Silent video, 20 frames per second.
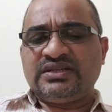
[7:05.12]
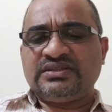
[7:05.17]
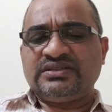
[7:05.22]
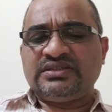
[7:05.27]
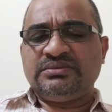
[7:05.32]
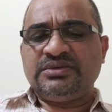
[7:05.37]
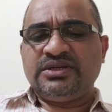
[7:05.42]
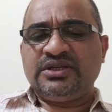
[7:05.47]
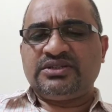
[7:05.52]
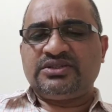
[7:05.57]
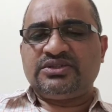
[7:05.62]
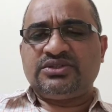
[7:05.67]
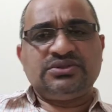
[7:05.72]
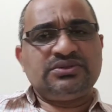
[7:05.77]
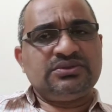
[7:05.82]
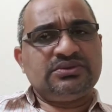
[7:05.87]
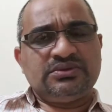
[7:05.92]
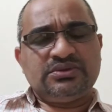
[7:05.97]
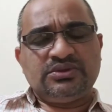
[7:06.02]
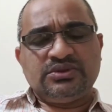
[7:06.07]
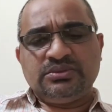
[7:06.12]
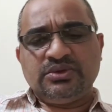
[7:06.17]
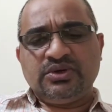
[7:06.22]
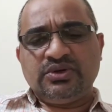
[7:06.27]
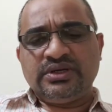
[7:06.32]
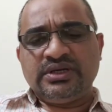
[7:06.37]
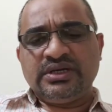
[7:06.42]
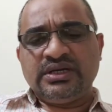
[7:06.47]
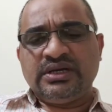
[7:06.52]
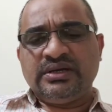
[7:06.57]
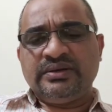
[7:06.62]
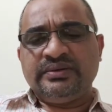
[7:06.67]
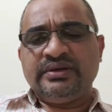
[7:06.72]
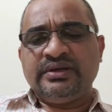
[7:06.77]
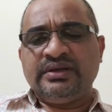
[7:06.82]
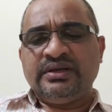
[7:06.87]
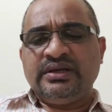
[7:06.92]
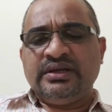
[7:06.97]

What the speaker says: are similar to pneumonia.